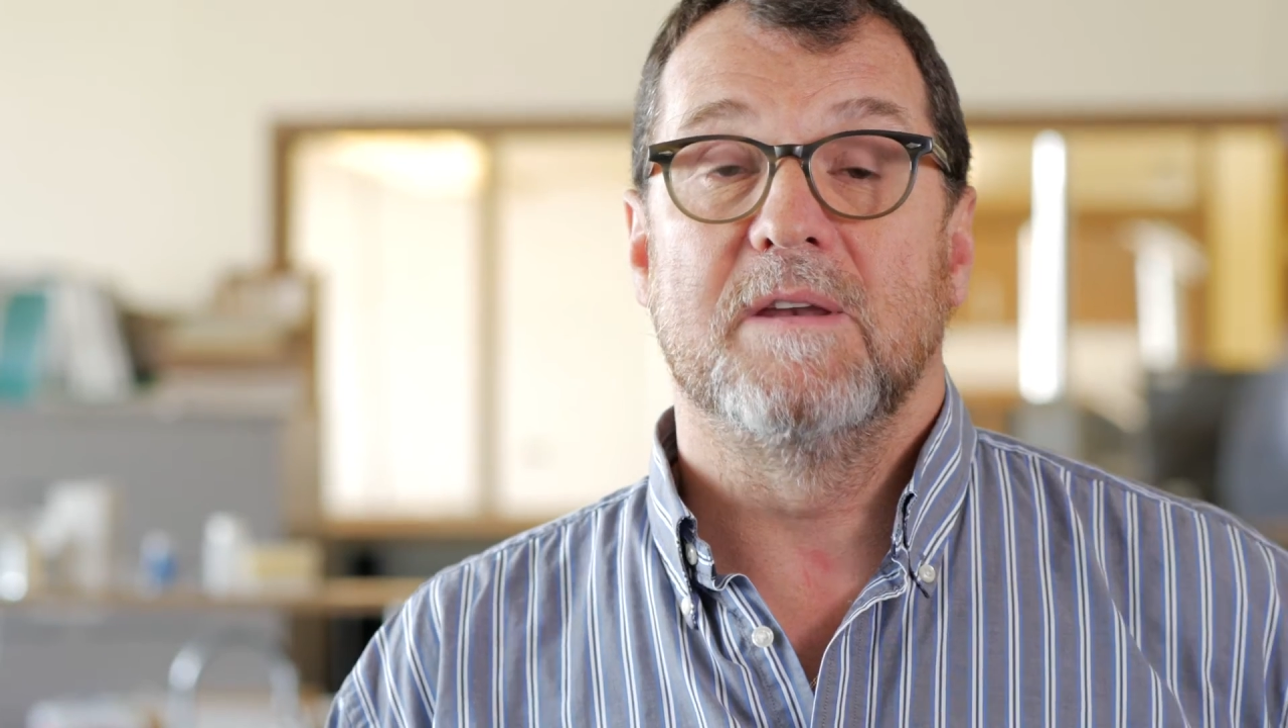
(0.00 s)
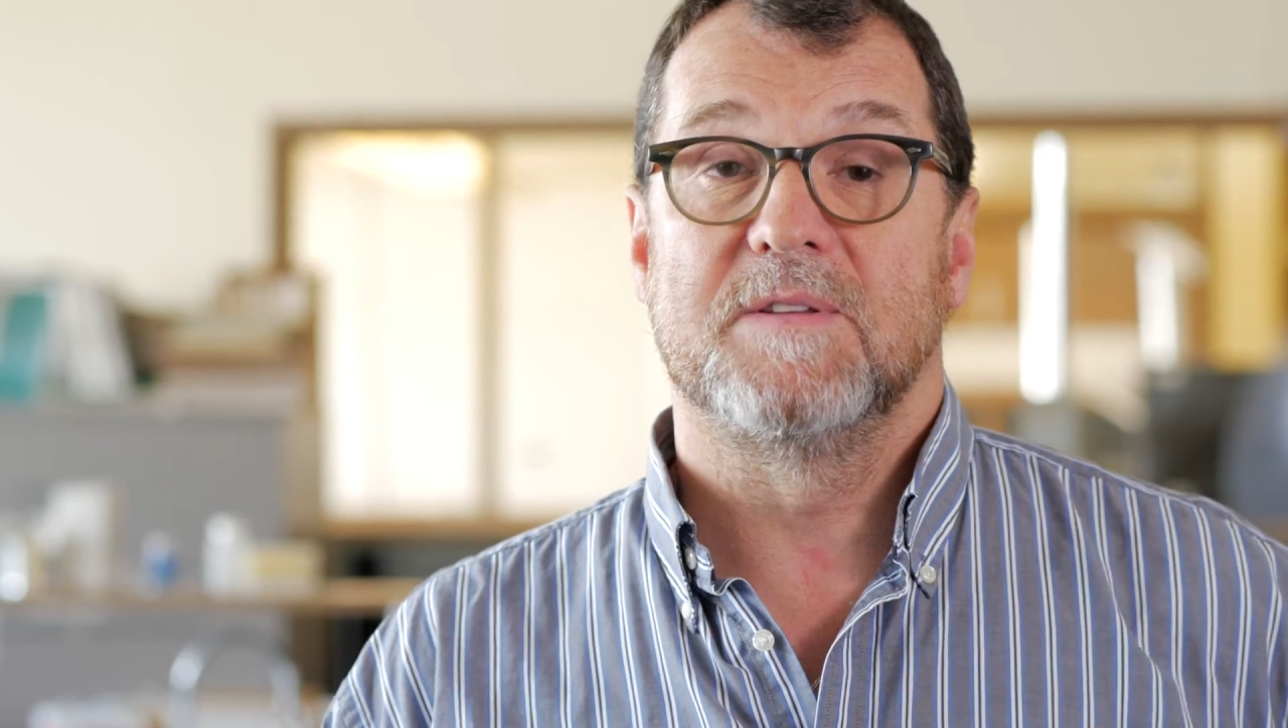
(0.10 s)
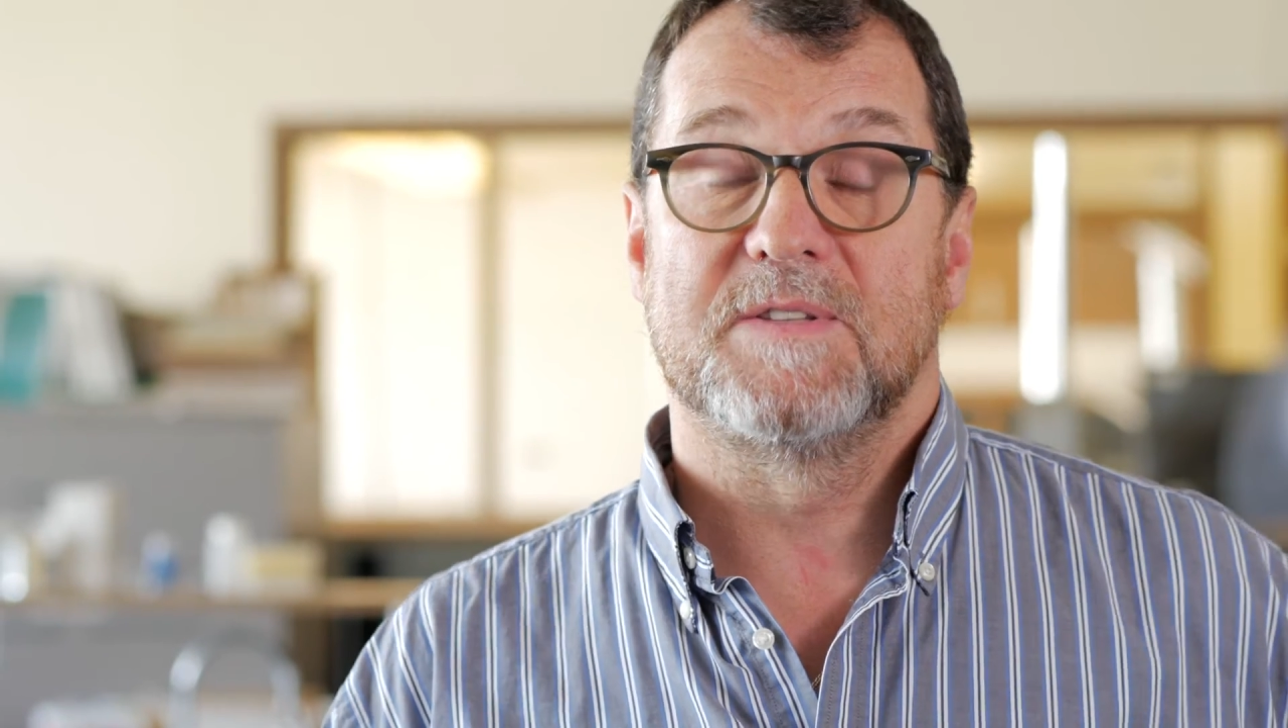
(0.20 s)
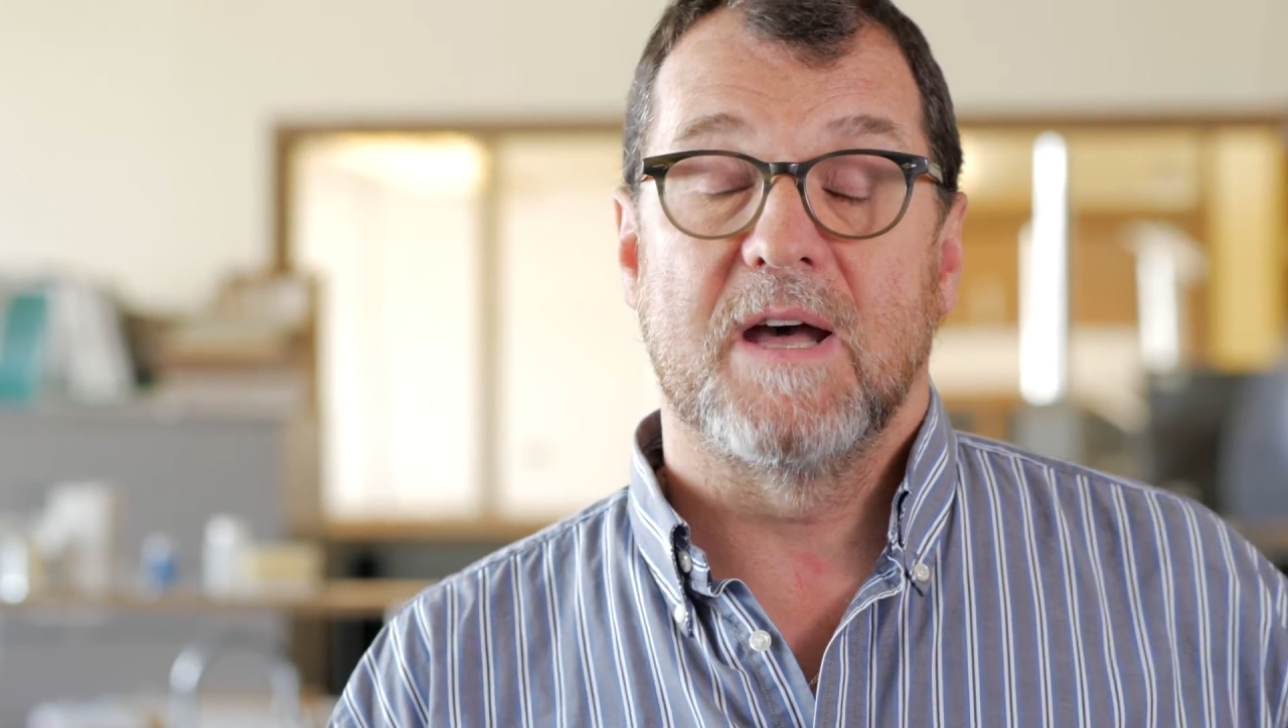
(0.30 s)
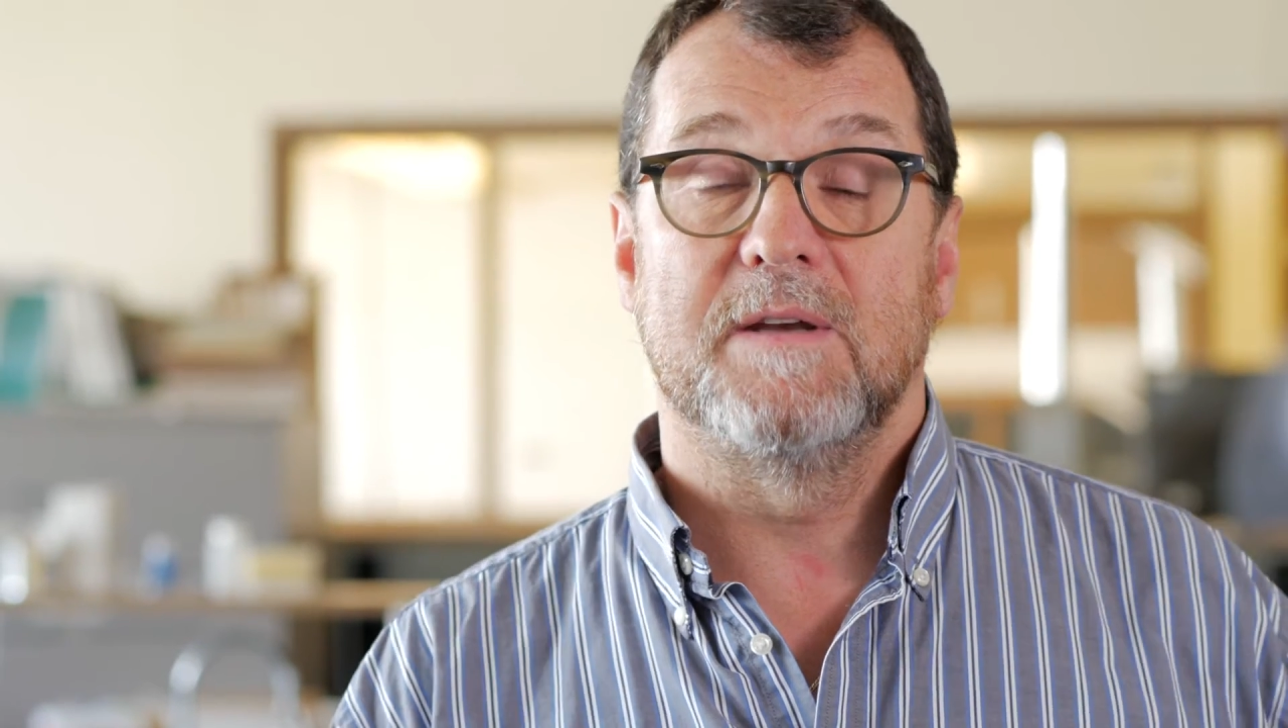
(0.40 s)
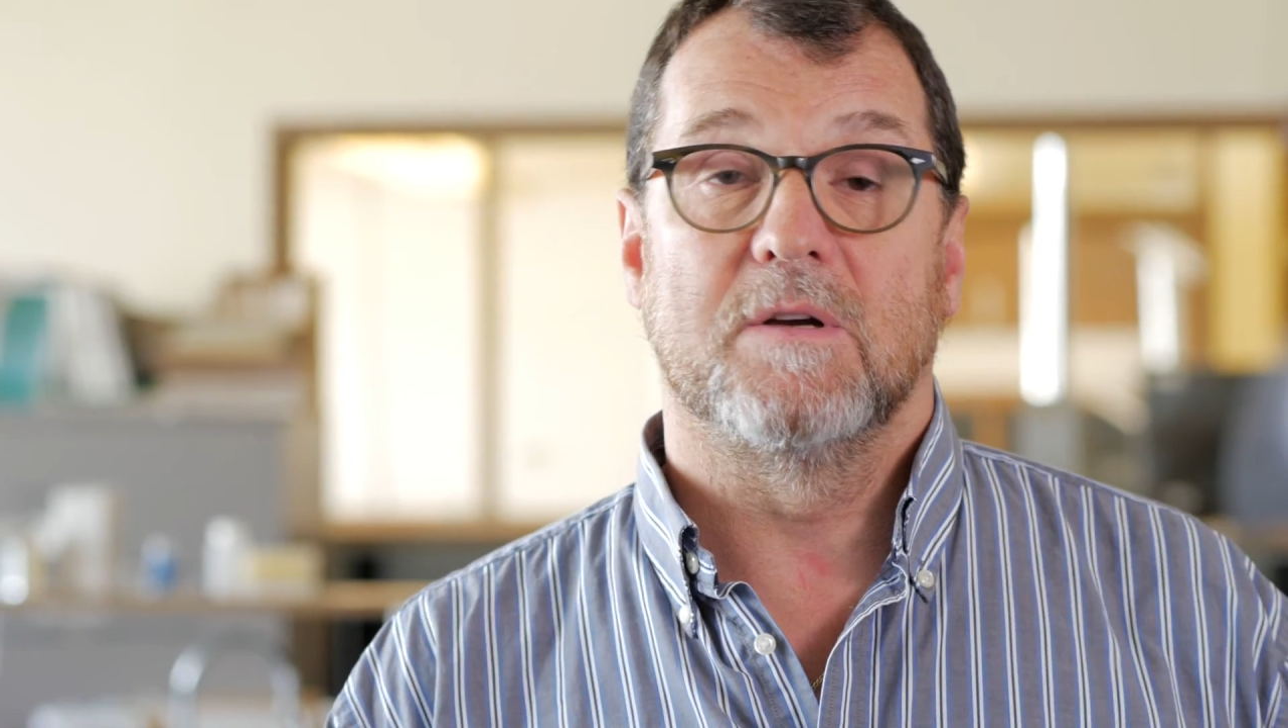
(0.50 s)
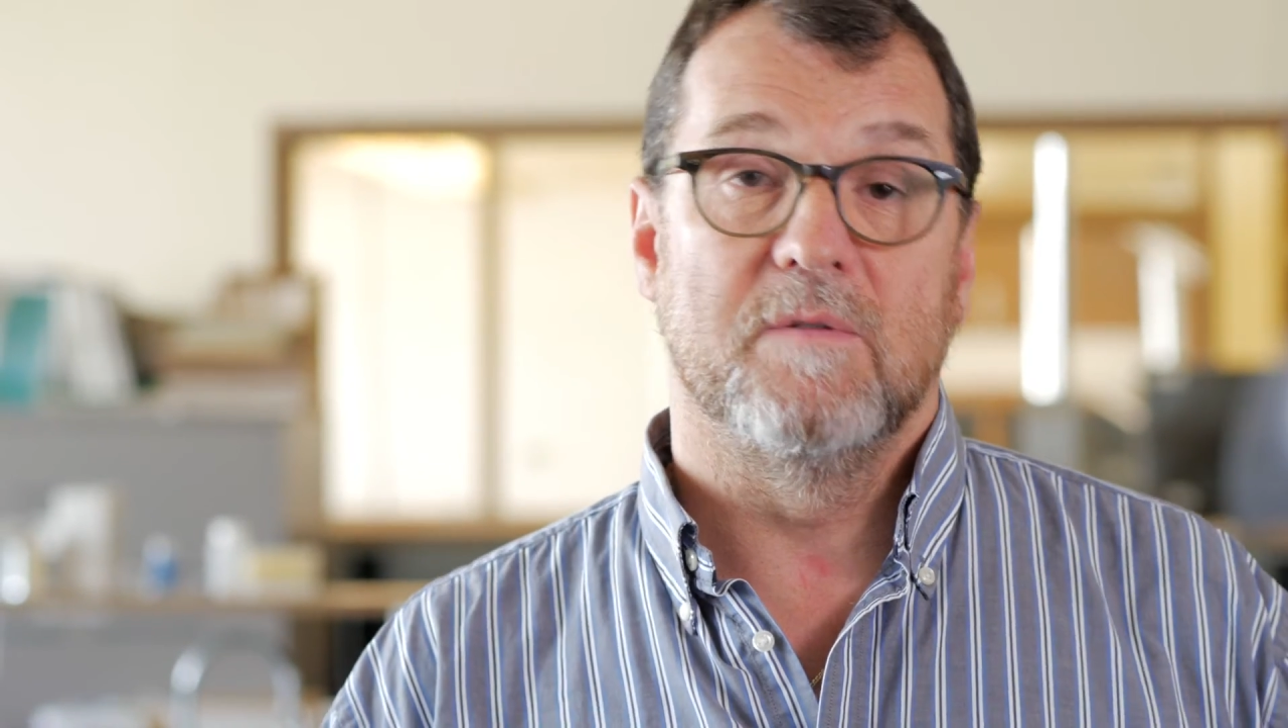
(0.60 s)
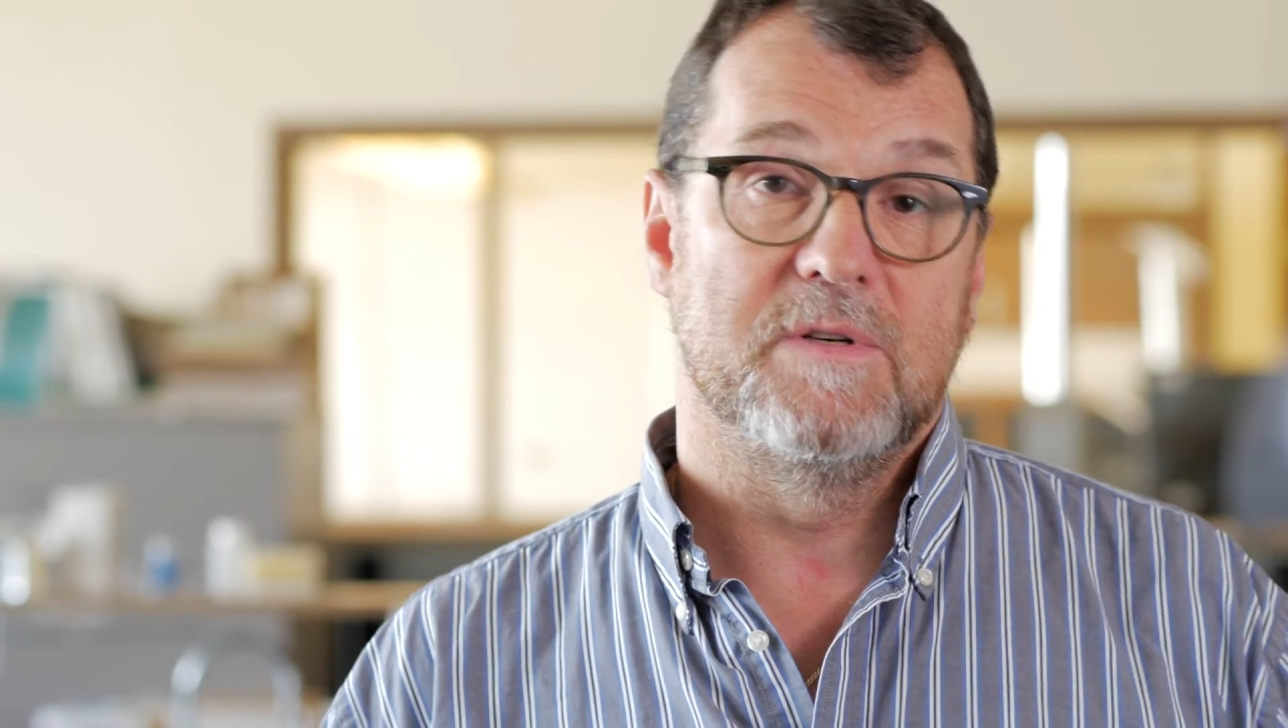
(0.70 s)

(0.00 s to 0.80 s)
decide to go